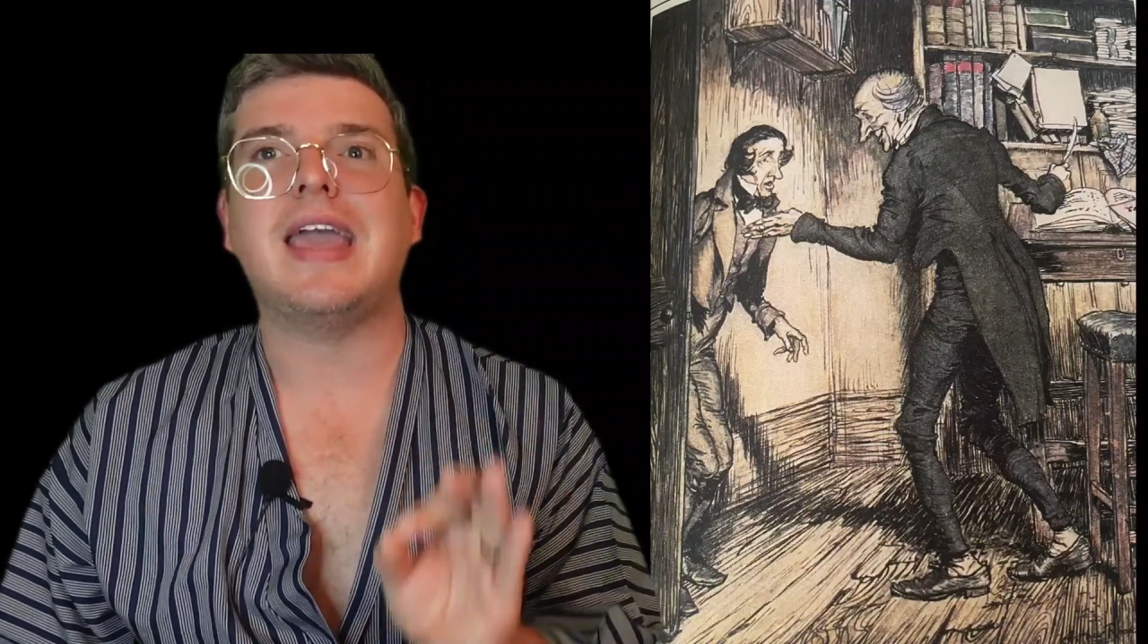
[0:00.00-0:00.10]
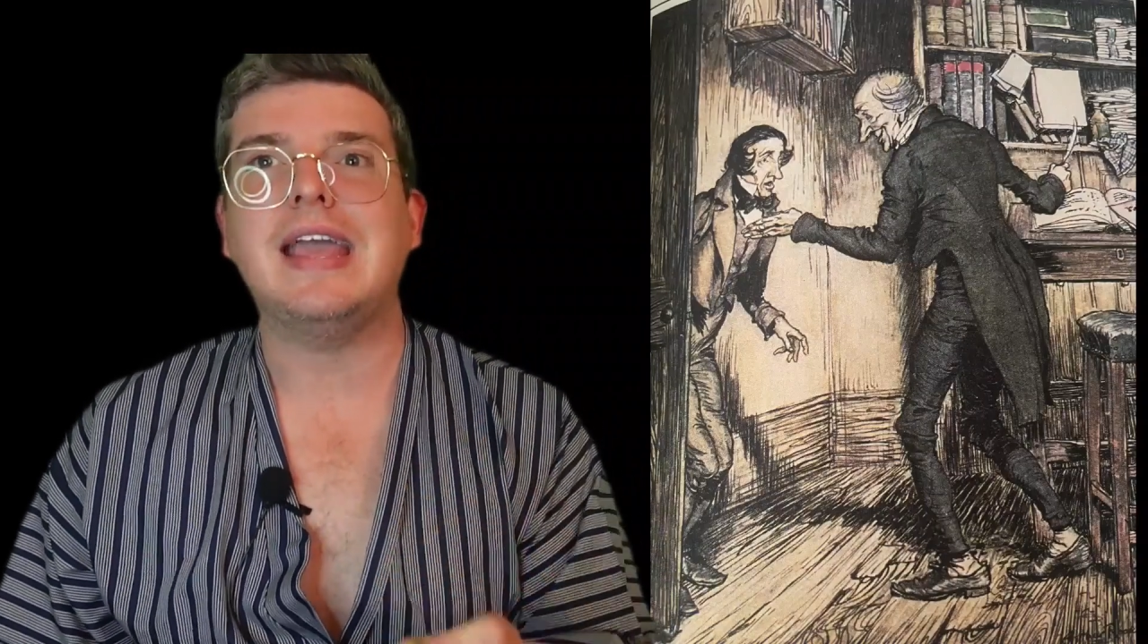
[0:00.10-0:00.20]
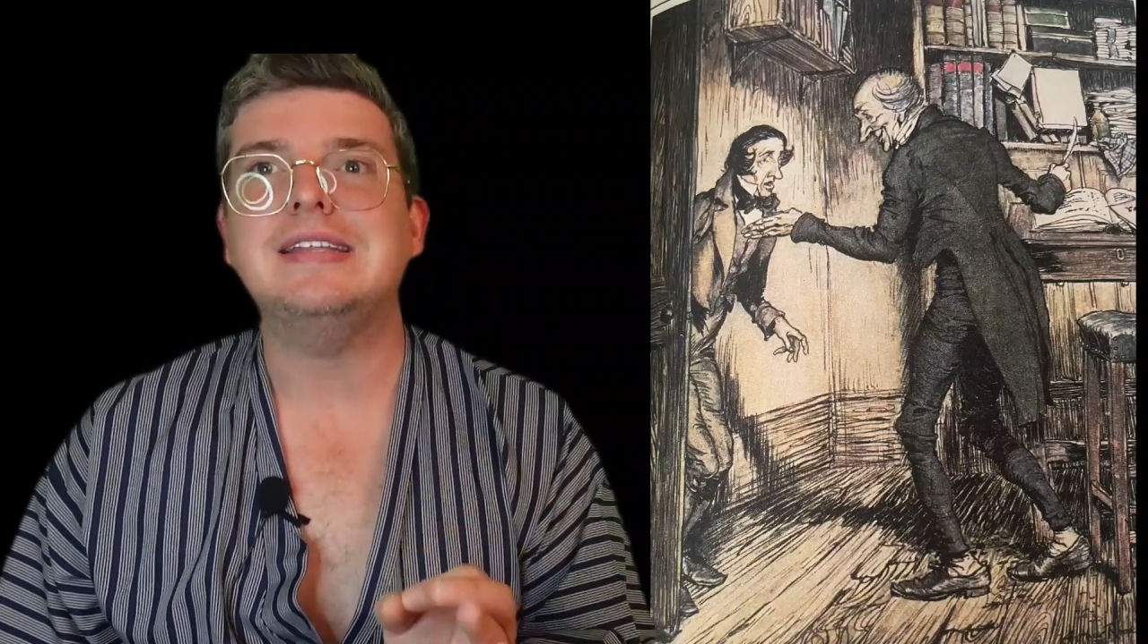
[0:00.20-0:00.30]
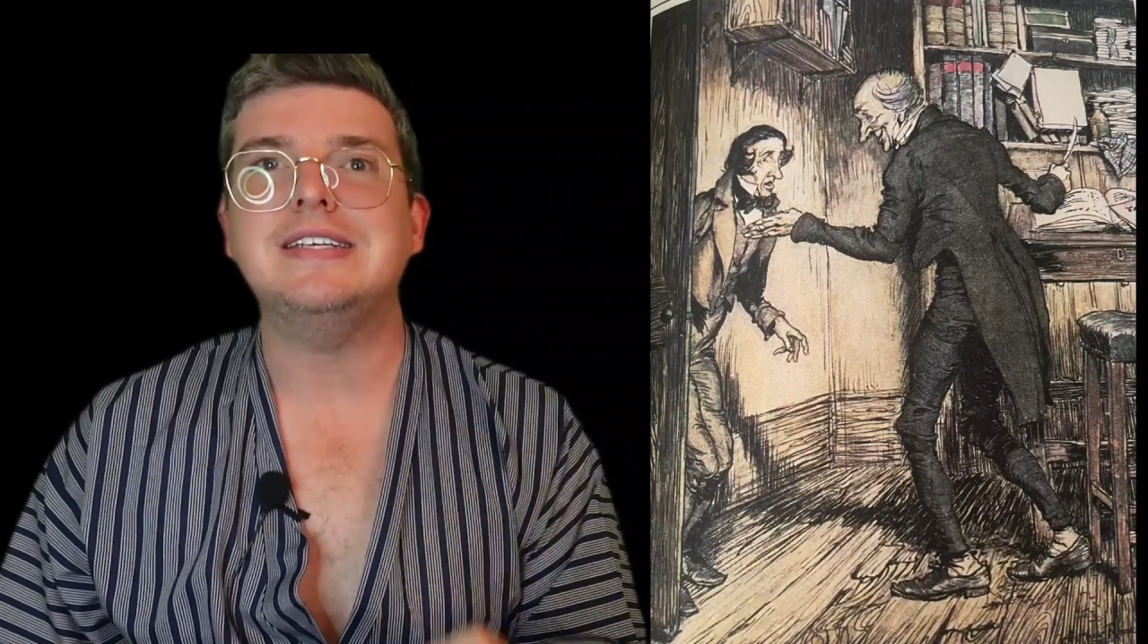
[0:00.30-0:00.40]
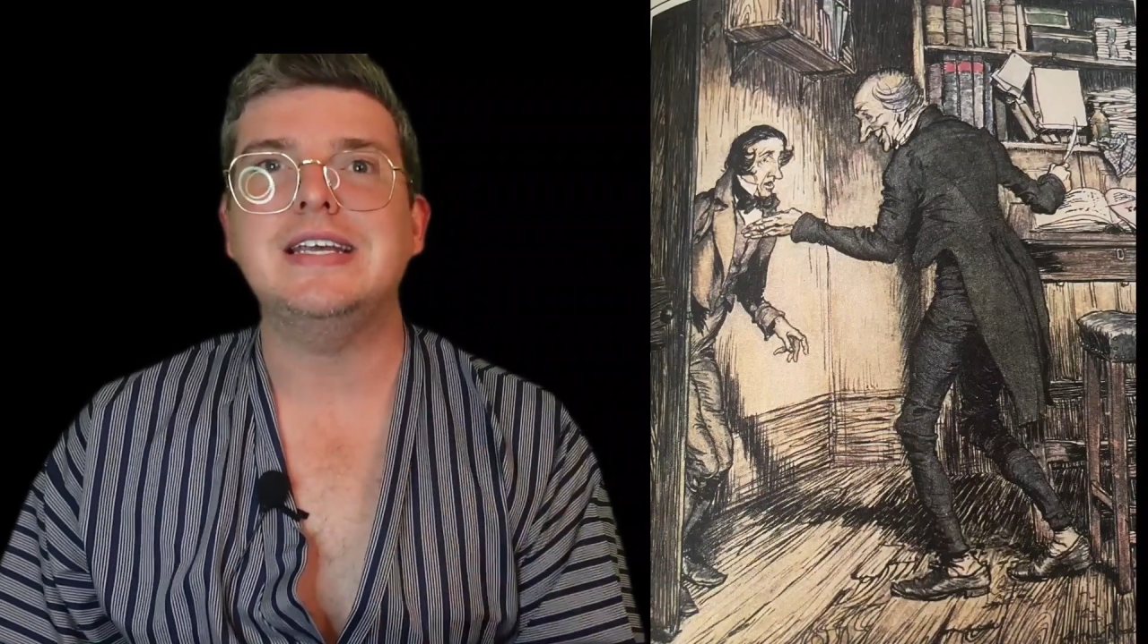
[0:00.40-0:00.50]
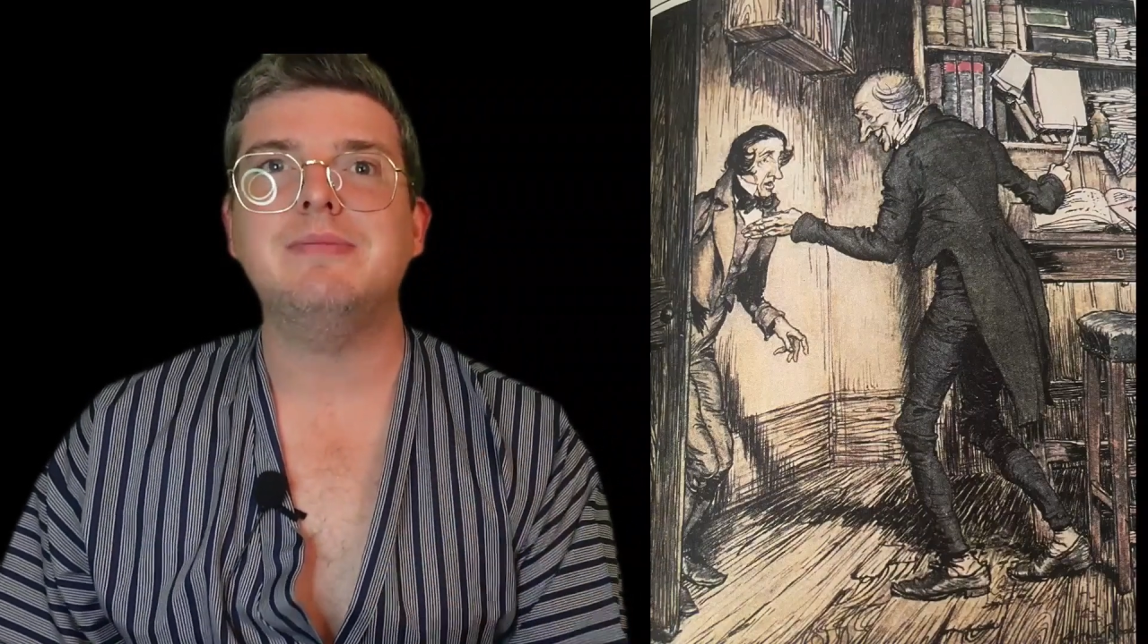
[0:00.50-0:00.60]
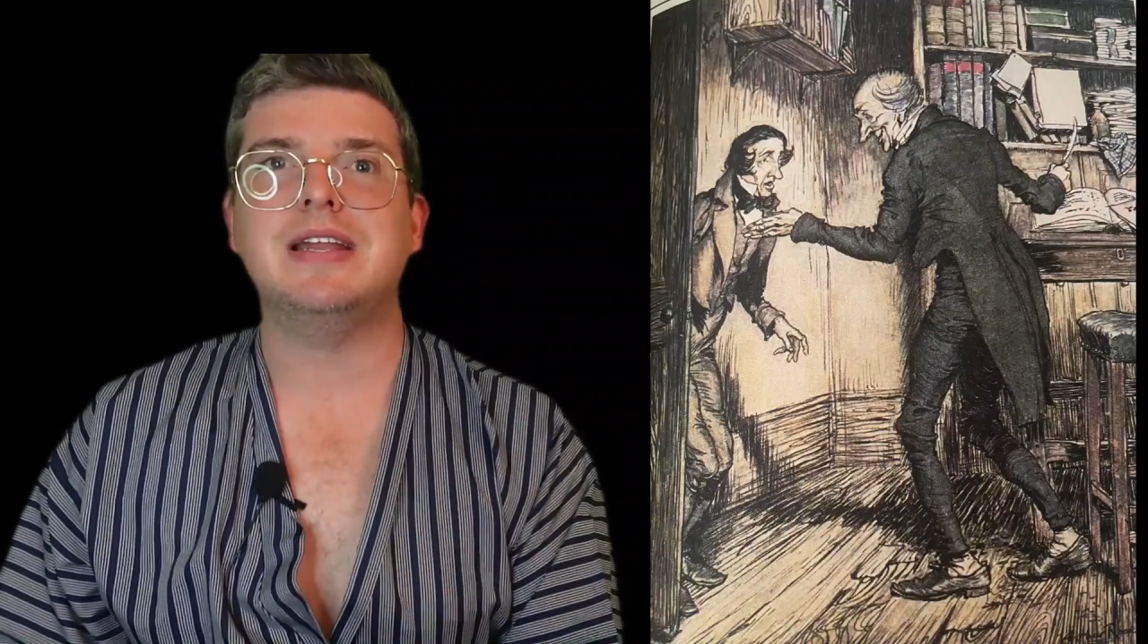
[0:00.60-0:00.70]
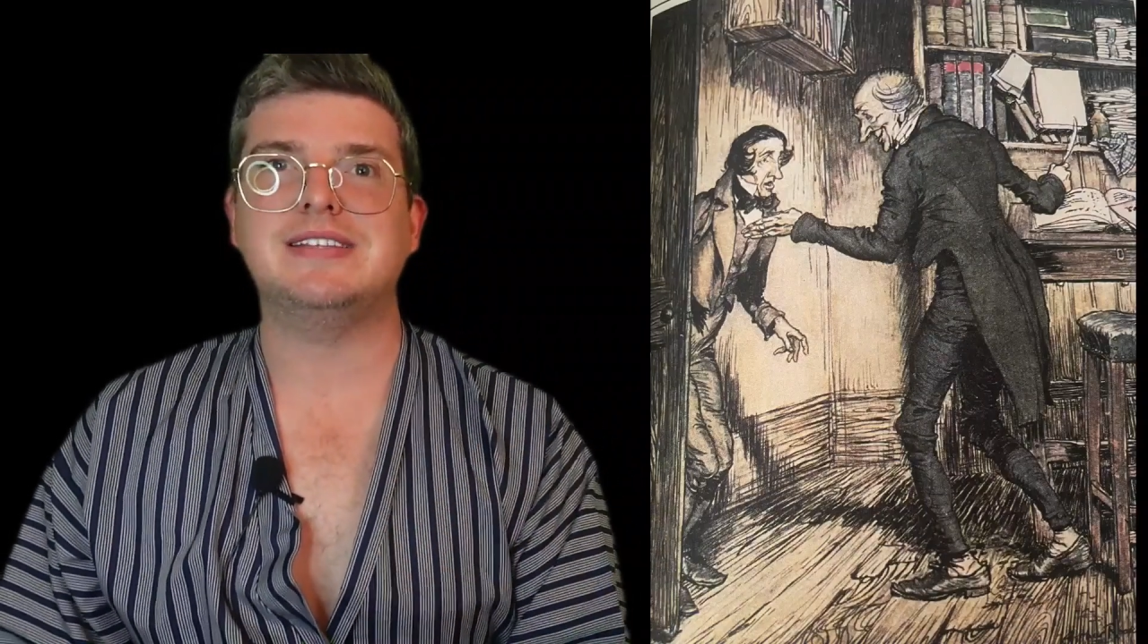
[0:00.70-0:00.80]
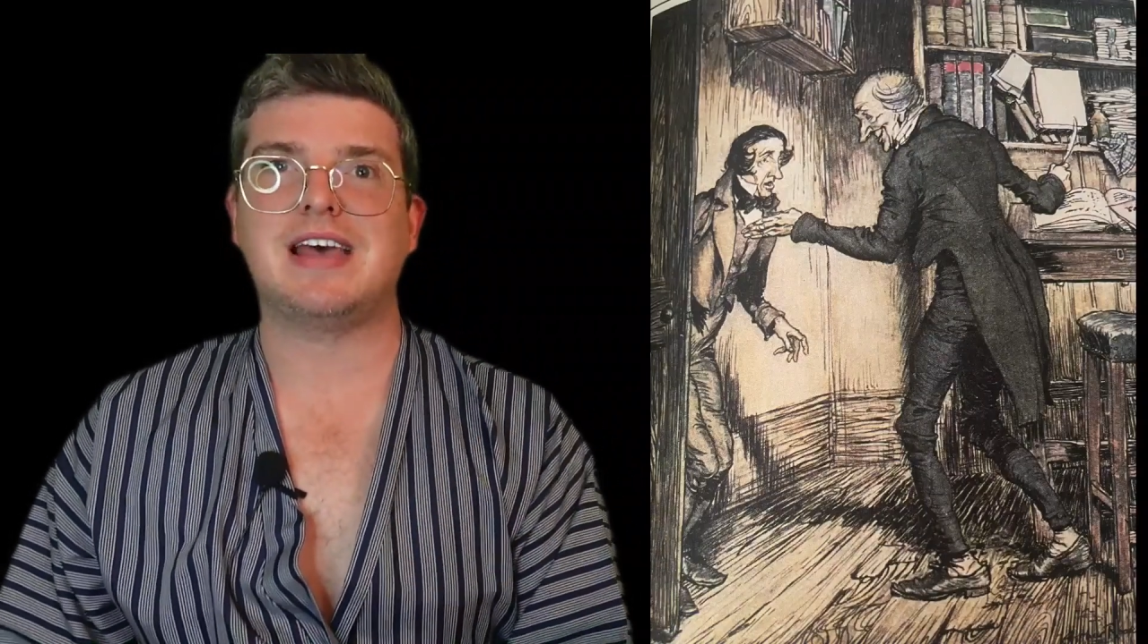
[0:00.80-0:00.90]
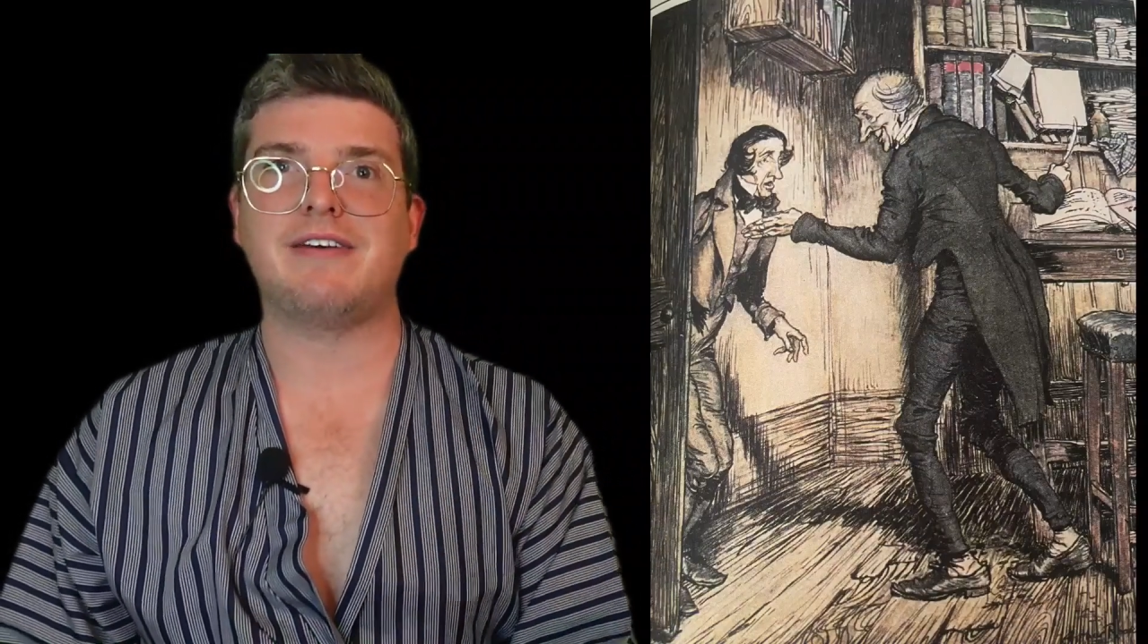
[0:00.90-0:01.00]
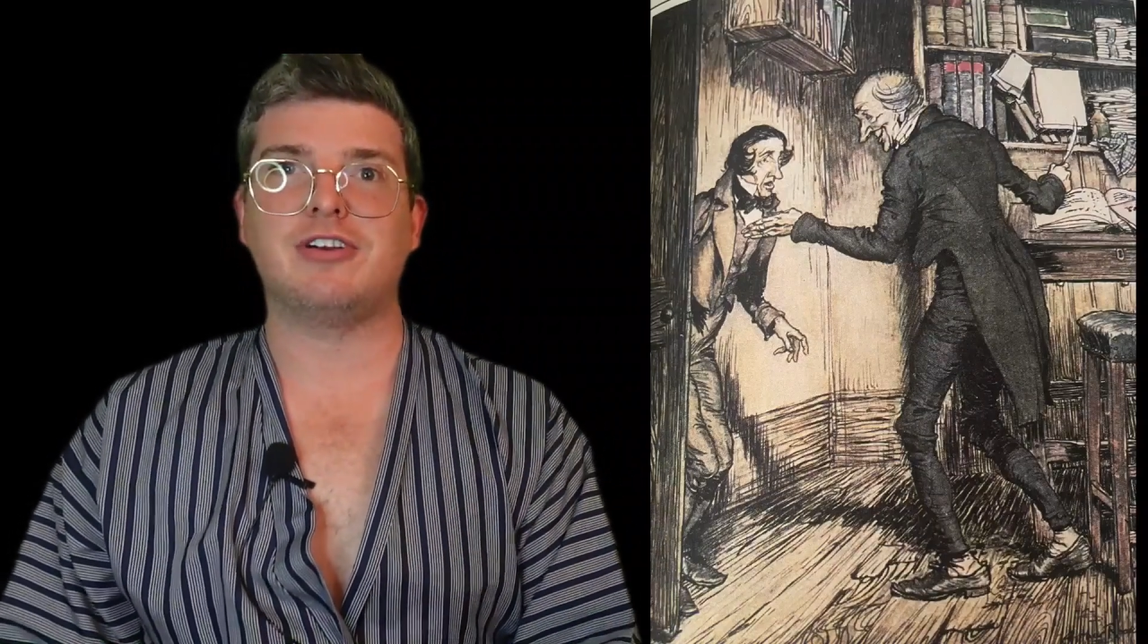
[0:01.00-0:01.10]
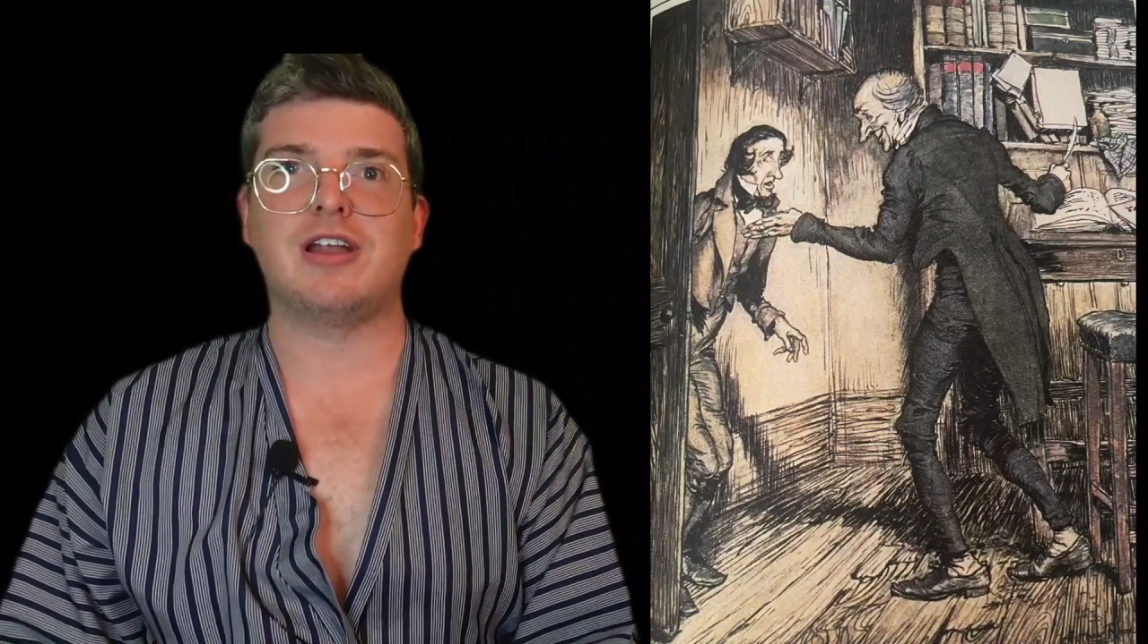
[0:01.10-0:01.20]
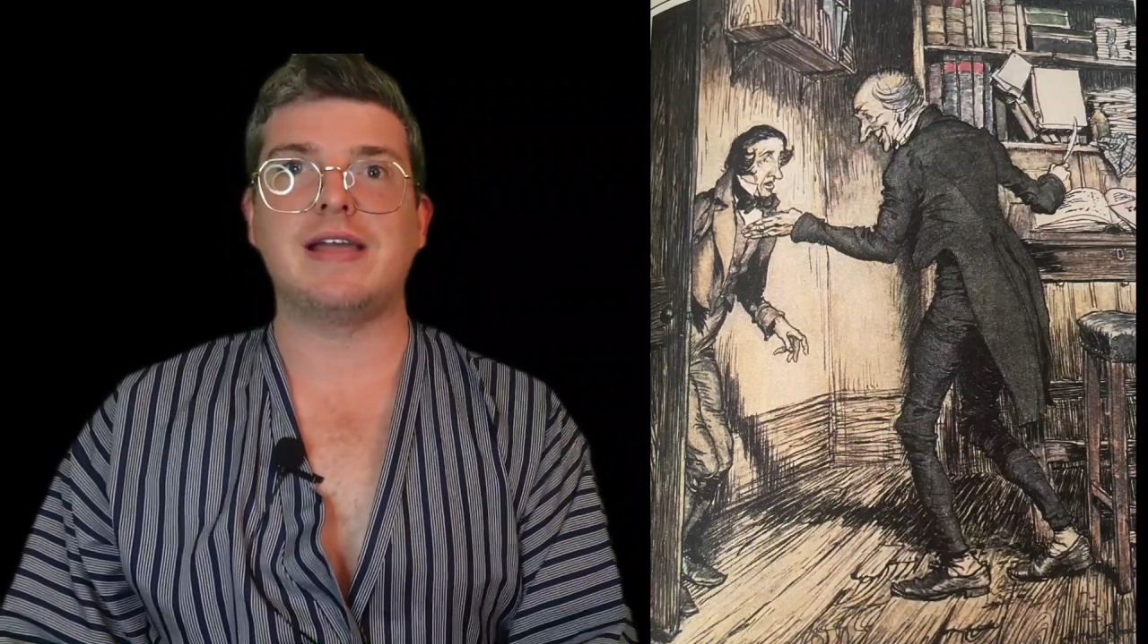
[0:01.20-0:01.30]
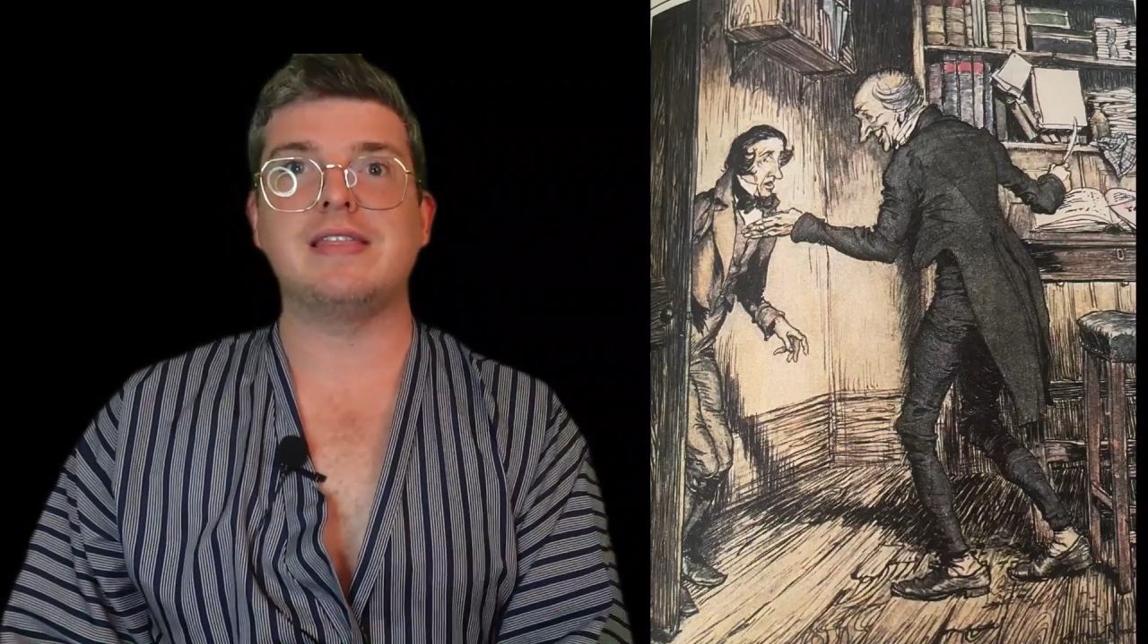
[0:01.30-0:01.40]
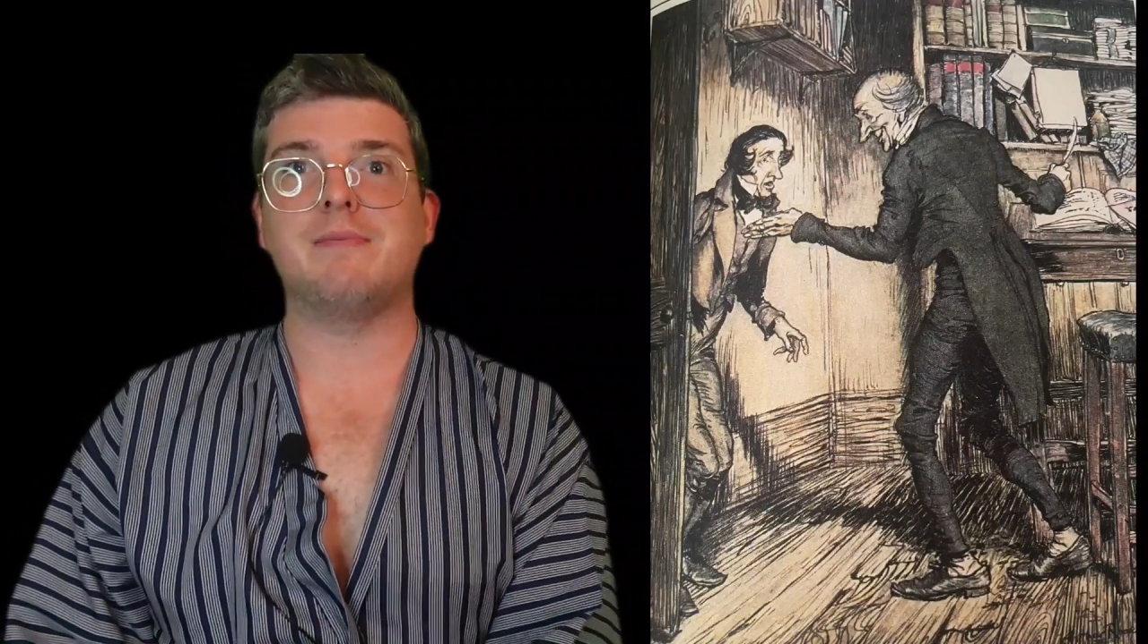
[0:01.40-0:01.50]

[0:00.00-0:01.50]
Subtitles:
18 minutes after 9